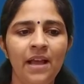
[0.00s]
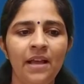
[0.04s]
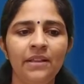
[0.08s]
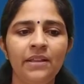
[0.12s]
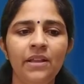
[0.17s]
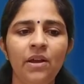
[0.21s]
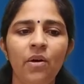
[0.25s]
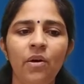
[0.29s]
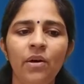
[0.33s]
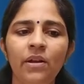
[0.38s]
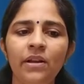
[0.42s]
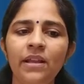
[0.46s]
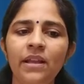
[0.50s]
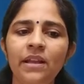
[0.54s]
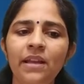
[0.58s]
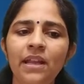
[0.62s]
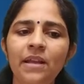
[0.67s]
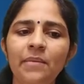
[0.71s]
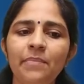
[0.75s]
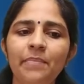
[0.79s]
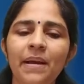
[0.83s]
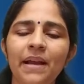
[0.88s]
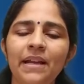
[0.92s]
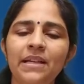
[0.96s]
The
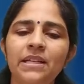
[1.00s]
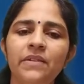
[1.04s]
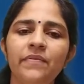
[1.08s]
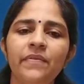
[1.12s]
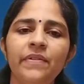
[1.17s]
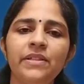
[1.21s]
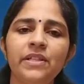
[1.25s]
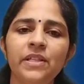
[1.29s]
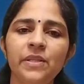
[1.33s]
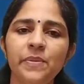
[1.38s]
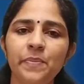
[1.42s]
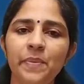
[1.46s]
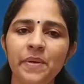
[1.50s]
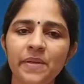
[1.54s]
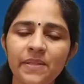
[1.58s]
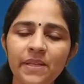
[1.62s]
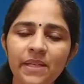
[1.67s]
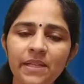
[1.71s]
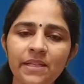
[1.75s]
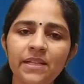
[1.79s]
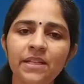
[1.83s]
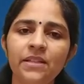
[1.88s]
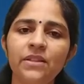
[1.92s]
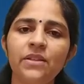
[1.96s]
organic matter which is
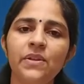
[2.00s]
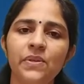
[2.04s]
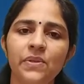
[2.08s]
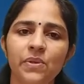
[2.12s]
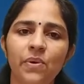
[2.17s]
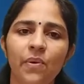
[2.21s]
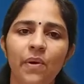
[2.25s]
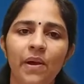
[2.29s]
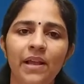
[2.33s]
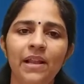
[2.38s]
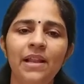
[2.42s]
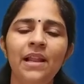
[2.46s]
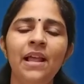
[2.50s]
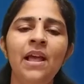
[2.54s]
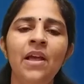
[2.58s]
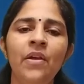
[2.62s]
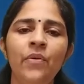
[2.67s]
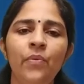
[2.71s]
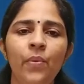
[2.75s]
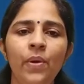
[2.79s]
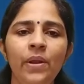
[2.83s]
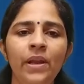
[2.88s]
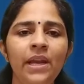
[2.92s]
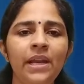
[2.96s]
present in the soil,
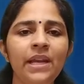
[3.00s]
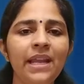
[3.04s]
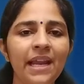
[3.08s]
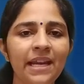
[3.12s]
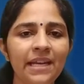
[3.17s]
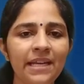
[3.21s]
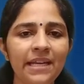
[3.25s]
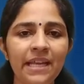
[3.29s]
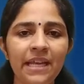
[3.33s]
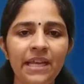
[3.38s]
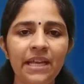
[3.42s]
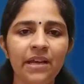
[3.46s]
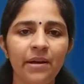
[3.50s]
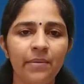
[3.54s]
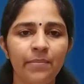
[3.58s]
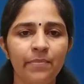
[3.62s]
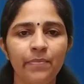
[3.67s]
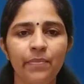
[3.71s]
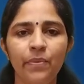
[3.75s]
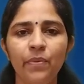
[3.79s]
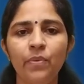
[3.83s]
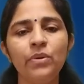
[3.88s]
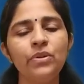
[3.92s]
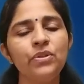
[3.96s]
when it gets
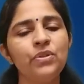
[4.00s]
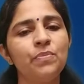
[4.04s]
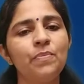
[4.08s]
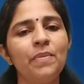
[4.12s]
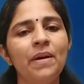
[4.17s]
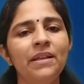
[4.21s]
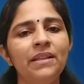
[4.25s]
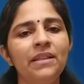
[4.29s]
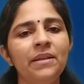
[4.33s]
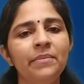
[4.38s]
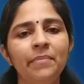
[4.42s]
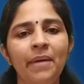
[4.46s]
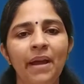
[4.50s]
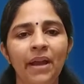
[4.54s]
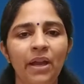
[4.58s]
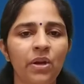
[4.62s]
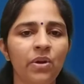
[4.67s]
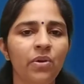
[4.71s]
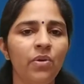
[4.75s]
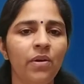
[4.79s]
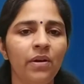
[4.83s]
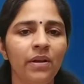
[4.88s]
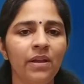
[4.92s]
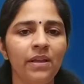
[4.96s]
decomposed by the
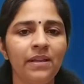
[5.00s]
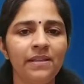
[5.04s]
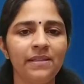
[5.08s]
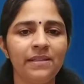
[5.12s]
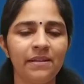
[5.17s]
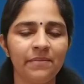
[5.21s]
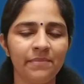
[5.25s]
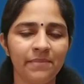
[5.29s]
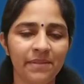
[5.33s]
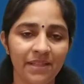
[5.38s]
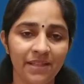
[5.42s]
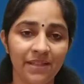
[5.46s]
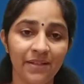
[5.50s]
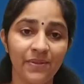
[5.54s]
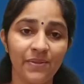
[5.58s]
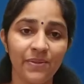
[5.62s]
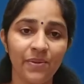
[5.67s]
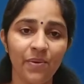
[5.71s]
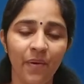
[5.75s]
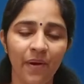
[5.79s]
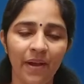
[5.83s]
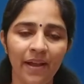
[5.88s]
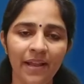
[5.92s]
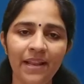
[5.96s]
microorganisms in the
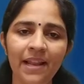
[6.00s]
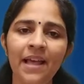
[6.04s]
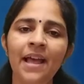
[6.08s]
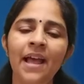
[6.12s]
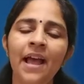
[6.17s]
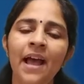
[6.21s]
soil,